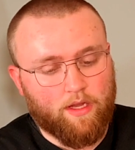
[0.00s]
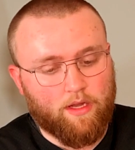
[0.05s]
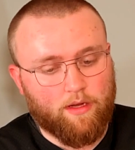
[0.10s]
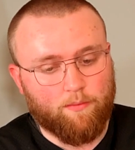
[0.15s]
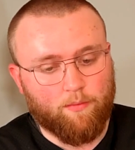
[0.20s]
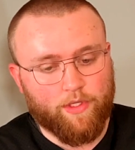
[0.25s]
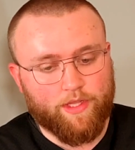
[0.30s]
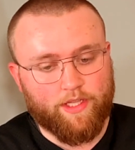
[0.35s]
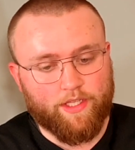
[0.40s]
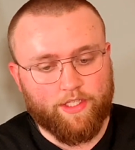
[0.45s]

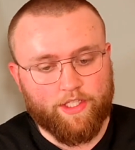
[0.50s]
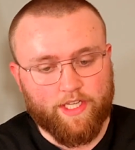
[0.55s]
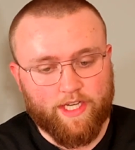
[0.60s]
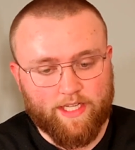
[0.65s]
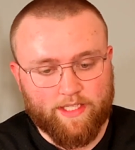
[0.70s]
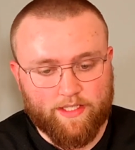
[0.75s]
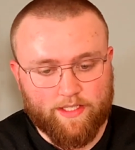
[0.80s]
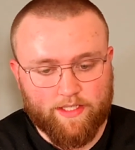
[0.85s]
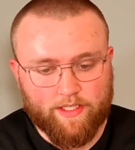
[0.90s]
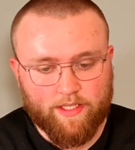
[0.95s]
With the
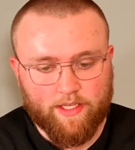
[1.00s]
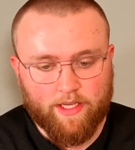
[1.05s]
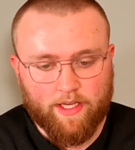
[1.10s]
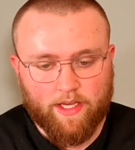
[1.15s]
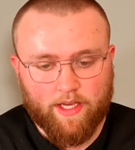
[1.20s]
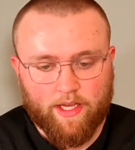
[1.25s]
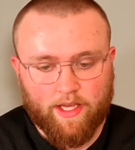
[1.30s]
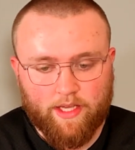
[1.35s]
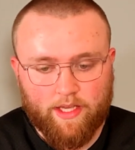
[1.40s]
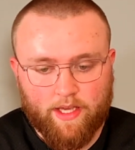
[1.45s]
Jets,
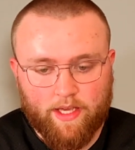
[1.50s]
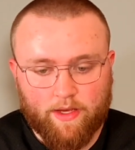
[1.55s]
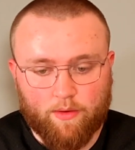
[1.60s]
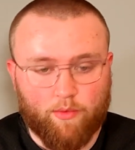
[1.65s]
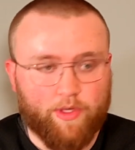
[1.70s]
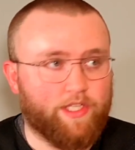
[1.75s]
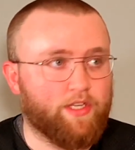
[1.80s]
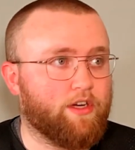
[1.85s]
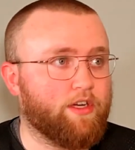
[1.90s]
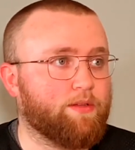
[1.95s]

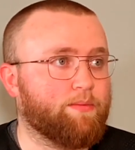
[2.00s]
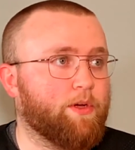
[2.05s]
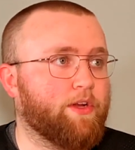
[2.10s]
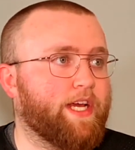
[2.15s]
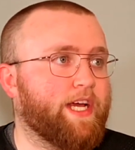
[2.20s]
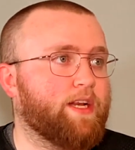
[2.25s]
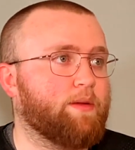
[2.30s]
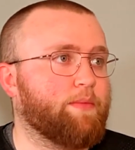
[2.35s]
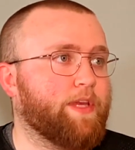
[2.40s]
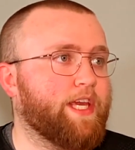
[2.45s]
we talked about
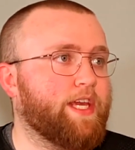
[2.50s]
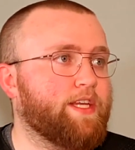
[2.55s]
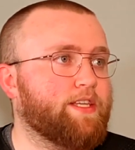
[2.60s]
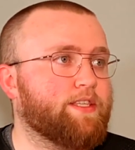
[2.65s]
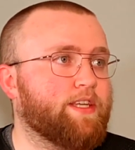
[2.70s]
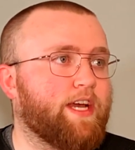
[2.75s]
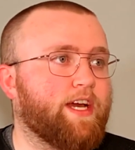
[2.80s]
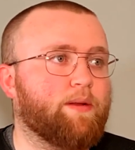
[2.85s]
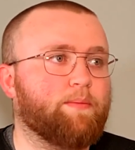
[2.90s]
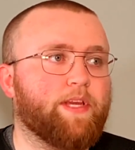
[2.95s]
Adam
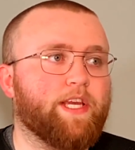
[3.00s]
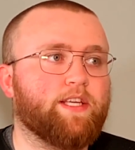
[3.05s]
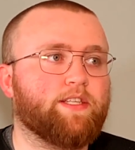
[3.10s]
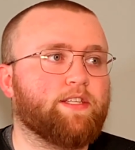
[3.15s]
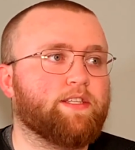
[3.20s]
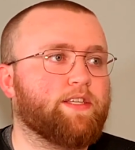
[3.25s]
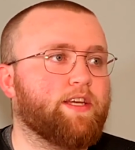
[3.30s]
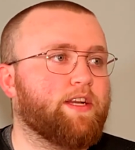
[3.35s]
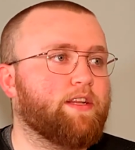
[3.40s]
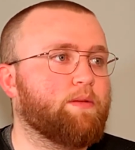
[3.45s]
Gase. Adam Gase
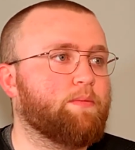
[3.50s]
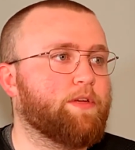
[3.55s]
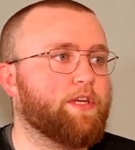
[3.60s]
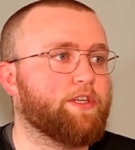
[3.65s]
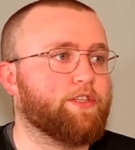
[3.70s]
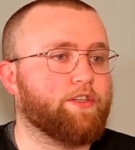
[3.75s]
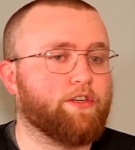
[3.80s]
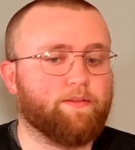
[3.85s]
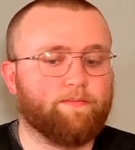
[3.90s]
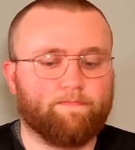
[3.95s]
is out of the
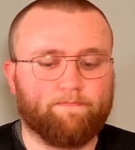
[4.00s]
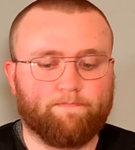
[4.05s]
picture.